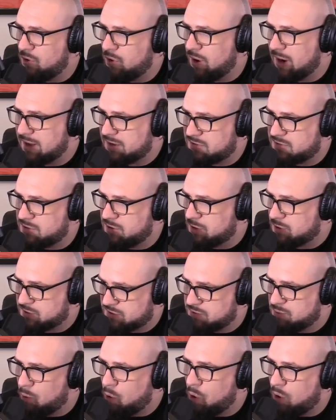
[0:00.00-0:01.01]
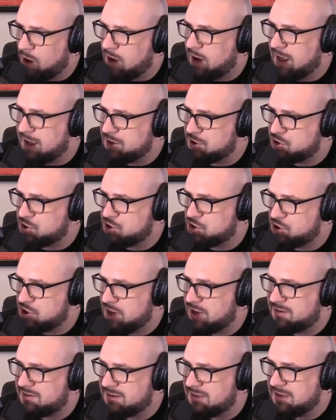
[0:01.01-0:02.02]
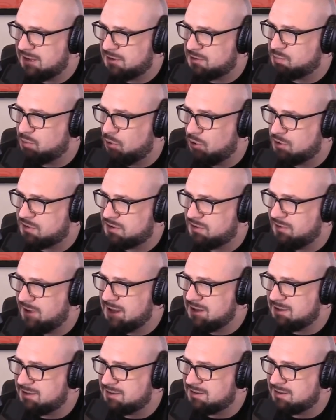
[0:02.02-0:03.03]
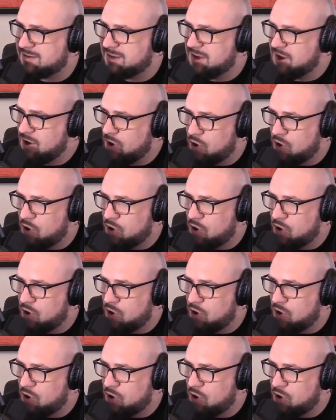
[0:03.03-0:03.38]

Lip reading: Or, like, you know, smaller, like, teams, shit esports events.